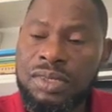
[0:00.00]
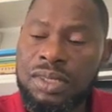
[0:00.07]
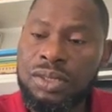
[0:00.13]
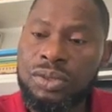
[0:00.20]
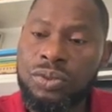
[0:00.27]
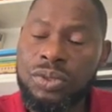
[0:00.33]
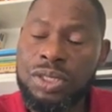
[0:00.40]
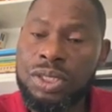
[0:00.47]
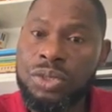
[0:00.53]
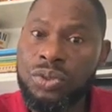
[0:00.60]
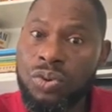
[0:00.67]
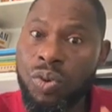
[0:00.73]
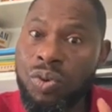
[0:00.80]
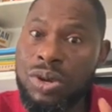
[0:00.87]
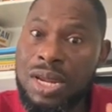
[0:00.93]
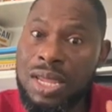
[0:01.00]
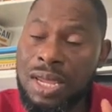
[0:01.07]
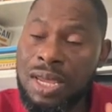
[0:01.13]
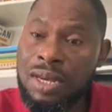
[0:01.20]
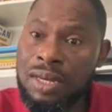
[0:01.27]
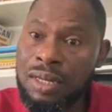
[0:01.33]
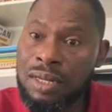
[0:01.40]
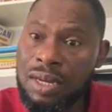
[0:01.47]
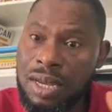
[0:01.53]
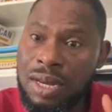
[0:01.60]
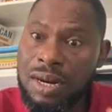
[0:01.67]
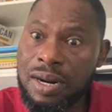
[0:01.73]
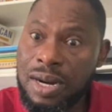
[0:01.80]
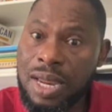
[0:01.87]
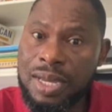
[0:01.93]
So it is only in
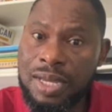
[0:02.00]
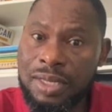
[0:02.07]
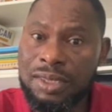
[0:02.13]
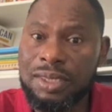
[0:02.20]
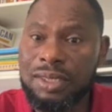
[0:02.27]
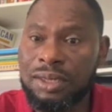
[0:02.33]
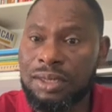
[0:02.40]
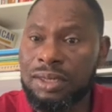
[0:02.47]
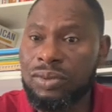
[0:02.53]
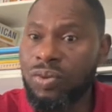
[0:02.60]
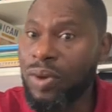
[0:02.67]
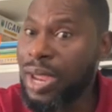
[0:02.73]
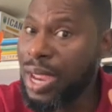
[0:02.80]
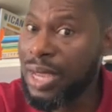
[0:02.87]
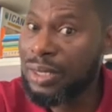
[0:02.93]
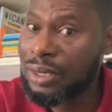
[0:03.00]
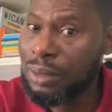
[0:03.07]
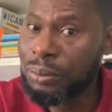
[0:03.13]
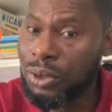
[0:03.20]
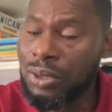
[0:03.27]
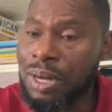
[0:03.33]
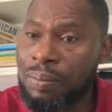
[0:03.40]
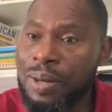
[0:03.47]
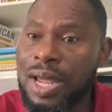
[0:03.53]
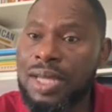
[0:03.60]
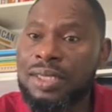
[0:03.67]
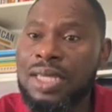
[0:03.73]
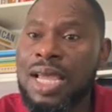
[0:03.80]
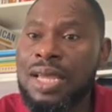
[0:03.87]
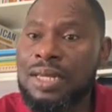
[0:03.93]
rare cases where exception
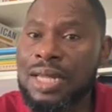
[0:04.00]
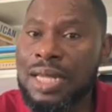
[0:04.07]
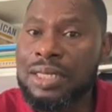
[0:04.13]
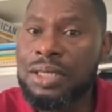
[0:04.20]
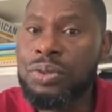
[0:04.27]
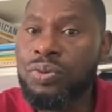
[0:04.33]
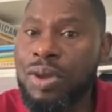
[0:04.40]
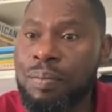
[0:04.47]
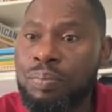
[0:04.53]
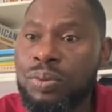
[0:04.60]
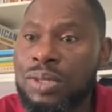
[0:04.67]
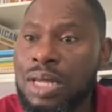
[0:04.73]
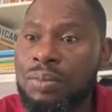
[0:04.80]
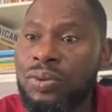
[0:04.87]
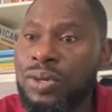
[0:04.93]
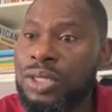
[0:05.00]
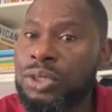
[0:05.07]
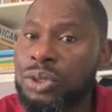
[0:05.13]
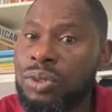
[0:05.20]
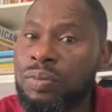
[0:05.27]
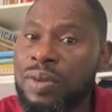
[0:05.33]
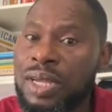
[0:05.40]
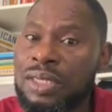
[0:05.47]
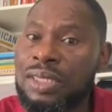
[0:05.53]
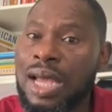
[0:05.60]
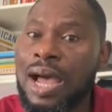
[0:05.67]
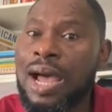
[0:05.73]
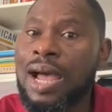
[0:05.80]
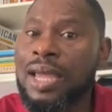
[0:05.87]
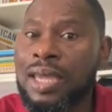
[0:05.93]
applies. That is when putable instruments
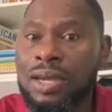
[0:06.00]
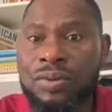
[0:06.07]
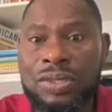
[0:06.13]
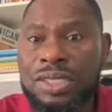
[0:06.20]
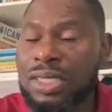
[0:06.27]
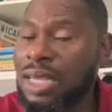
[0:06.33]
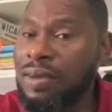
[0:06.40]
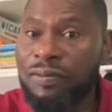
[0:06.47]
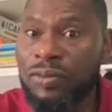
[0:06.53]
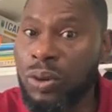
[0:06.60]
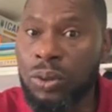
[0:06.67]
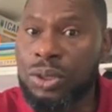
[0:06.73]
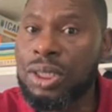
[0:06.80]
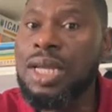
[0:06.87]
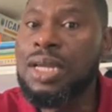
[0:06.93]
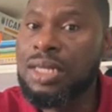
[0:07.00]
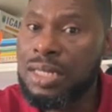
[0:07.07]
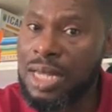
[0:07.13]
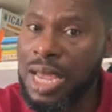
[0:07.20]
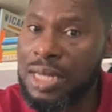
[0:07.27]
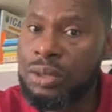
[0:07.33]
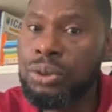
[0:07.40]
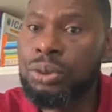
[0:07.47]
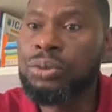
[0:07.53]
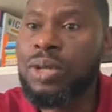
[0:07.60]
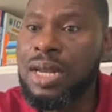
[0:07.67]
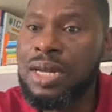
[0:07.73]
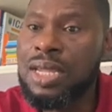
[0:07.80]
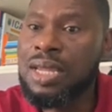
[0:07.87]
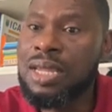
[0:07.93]
are equity. If not, they are
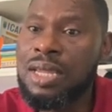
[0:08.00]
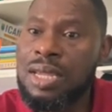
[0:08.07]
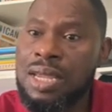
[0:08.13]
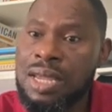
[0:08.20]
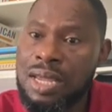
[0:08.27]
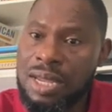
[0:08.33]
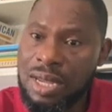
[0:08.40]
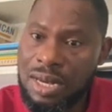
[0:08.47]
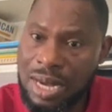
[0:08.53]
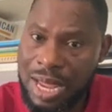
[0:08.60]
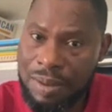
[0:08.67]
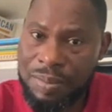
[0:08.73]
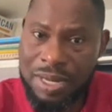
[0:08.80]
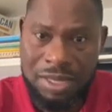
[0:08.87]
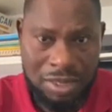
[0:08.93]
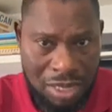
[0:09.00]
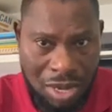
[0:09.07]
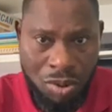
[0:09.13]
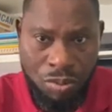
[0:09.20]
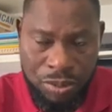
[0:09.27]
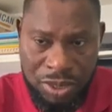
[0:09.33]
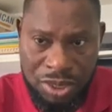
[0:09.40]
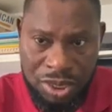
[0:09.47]
usually liability. I hope this